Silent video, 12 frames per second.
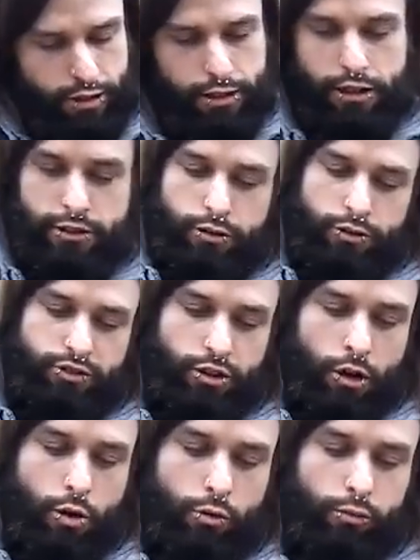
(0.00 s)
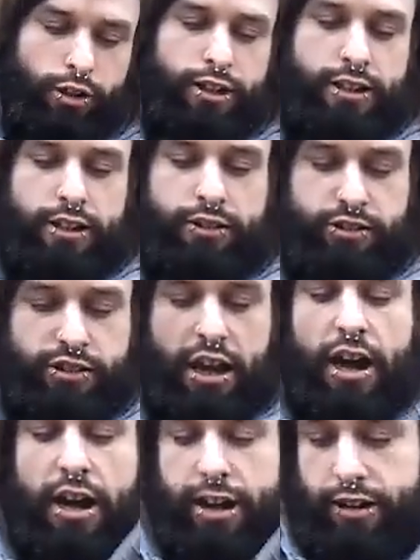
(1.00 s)
and I noticed the O-ring
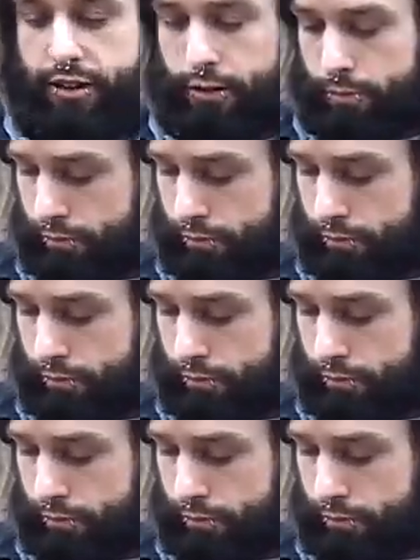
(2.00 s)
inside